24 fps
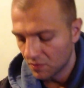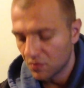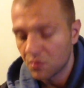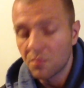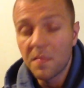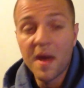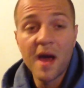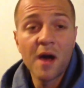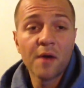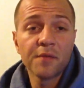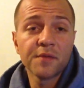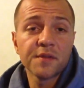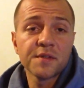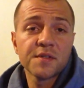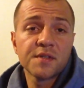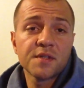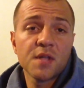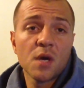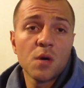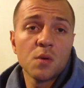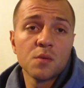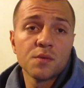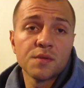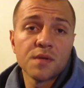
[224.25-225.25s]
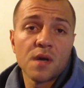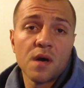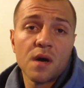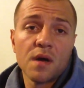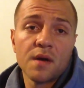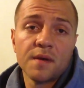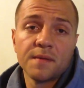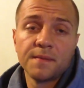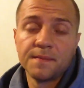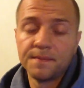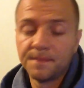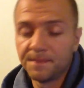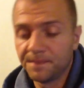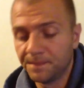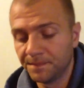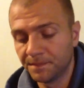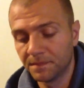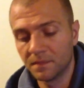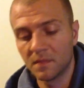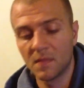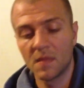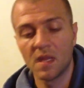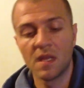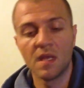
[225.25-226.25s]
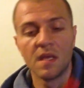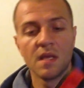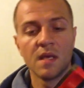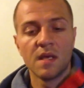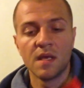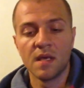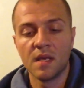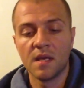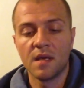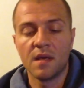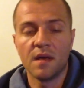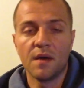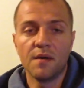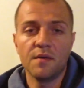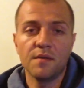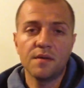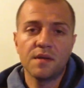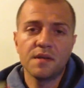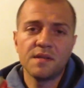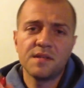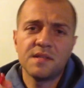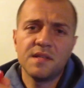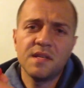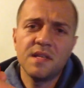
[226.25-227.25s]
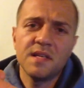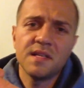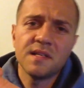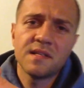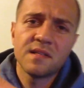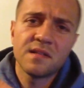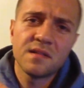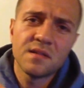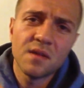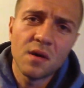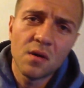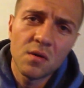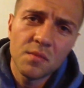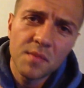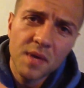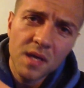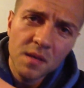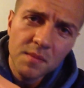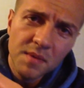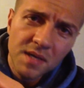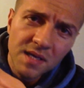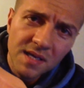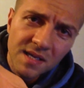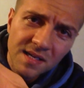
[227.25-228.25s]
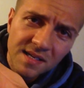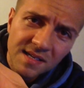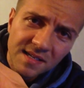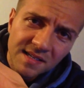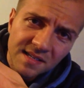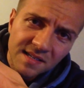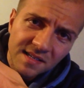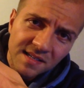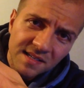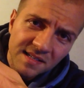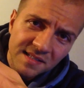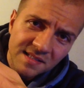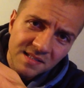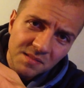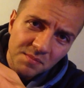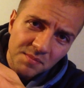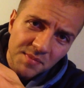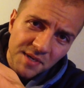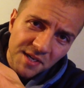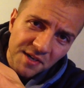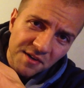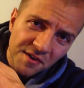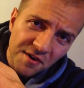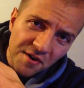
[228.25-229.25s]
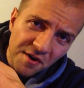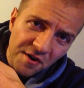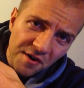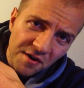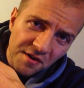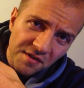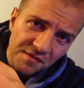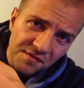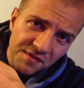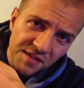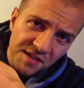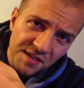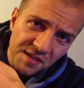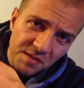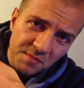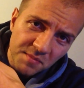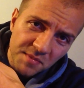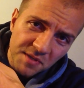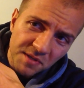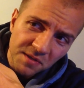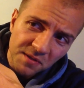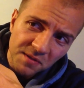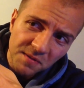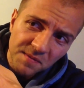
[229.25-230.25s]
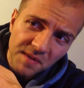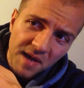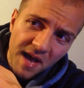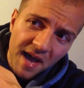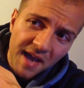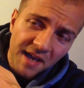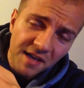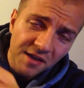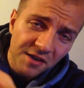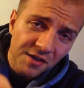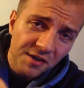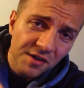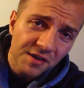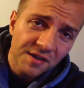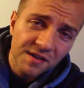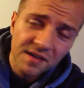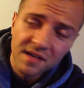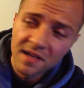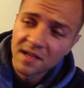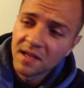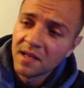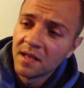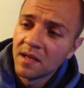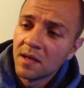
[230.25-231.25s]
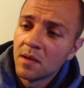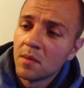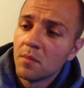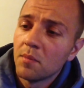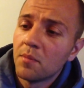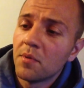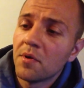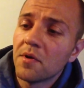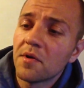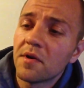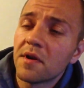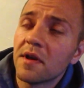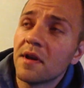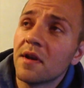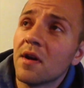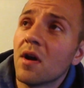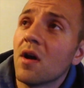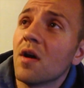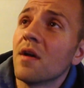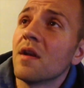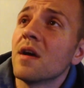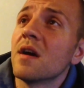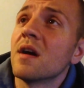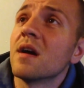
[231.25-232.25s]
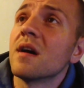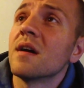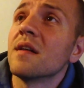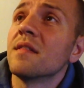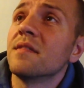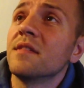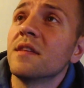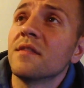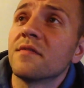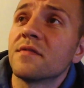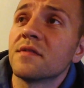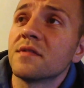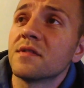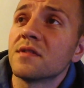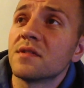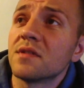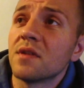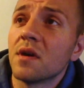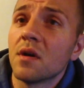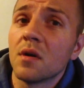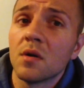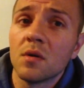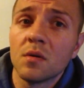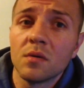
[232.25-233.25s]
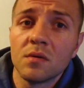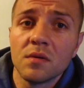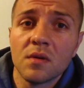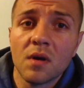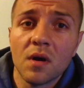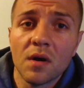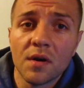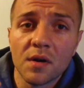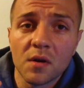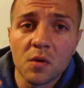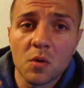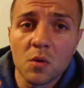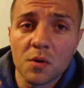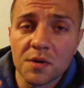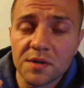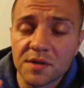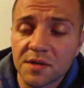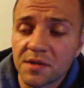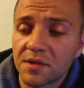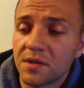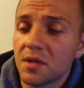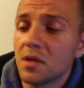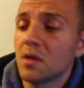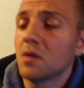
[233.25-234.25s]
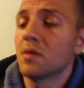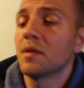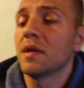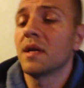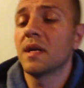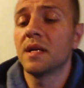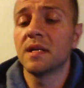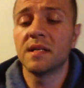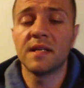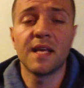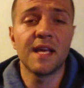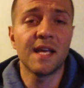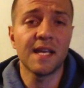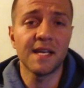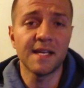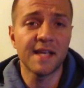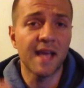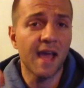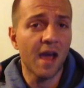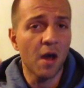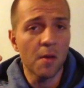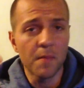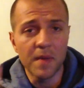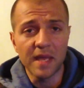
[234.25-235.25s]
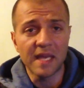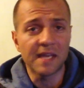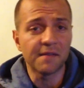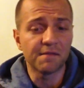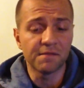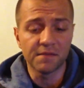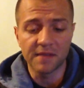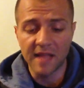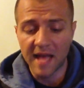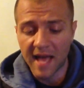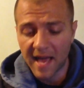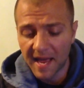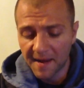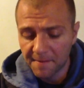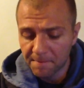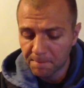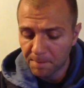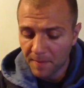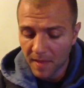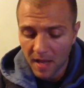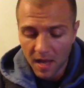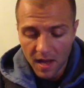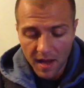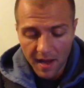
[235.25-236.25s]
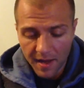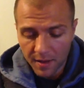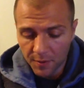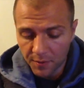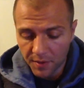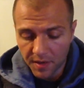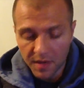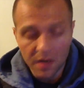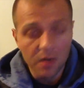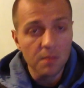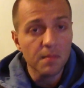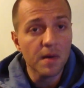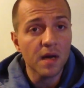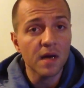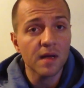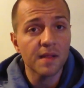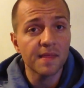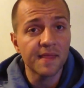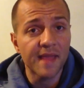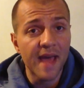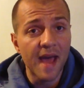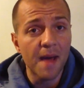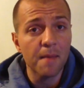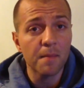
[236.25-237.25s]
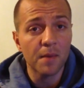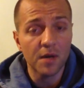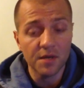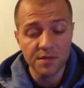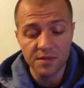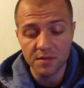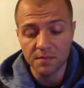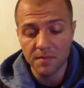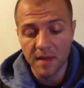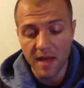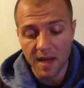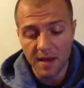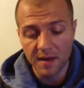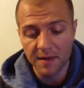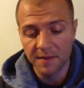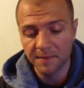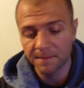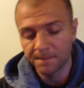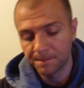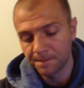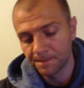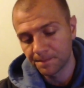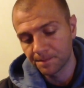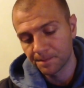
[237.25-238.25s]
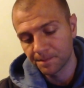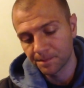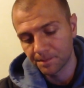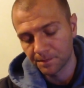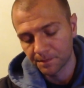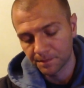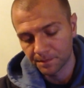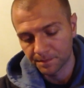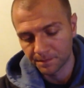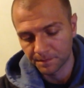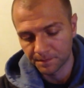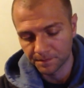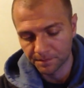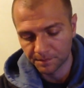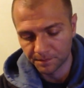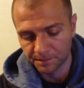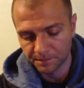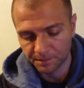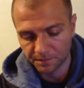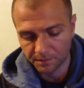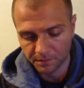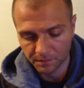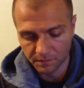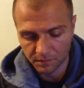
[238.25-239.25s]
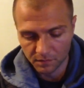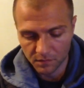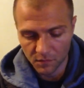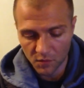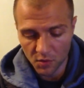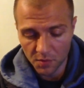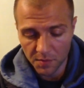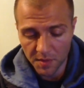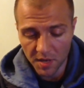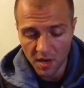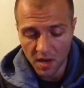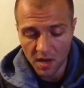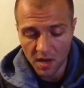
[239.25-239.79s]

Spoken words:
to mount the stones on. Now you can see this stone maybe. It's a bit curved in the middle. I could put it on a different stone, on a coarser stone, and take it down, make it flat. I don't care that much about it. To be